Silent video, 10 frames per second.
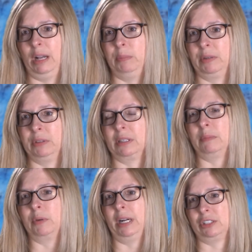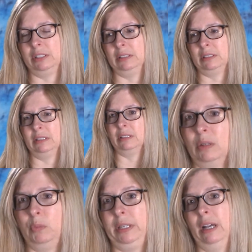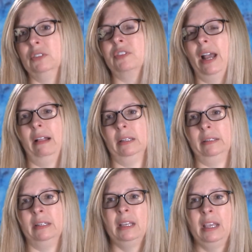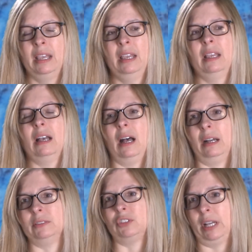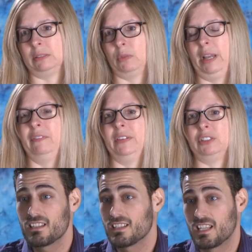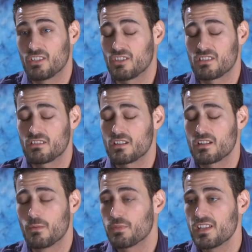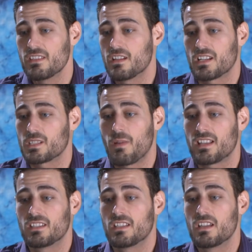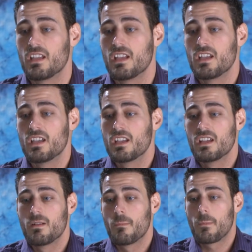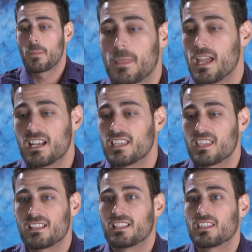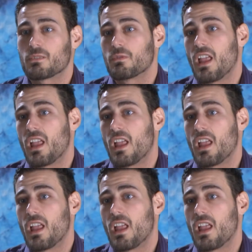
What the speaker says: helping with the compressions, and we yelled for Ellen, John's wife. It's just completely unexpected that anything like this would